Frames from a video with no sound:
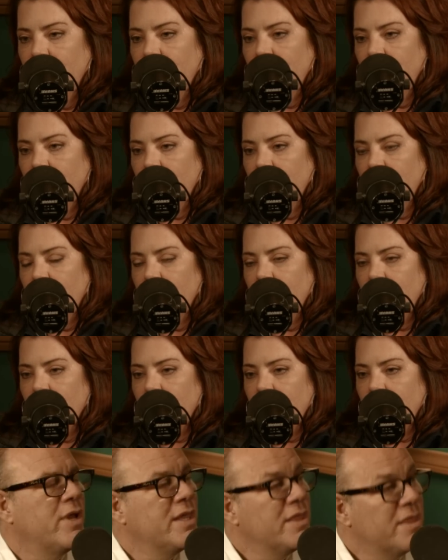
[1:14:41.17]
The only
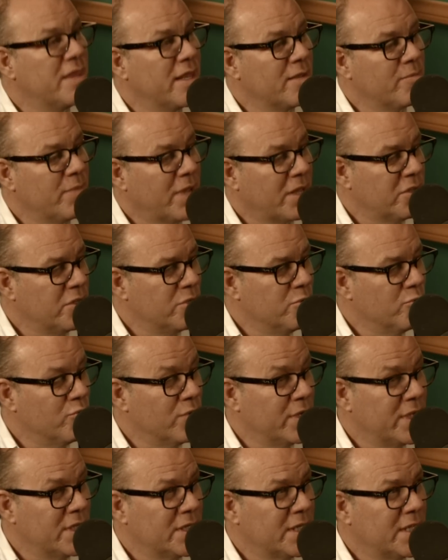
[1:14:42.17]
annoying thing about you
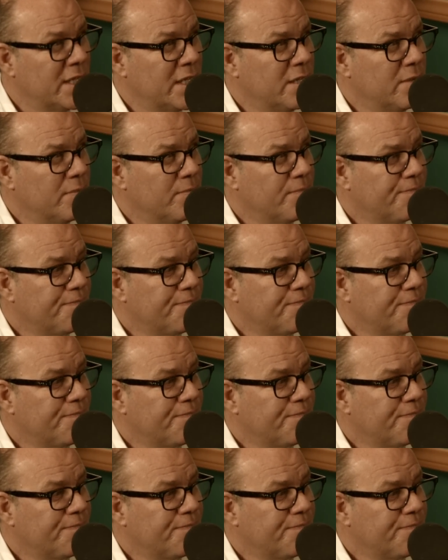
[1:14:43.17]
really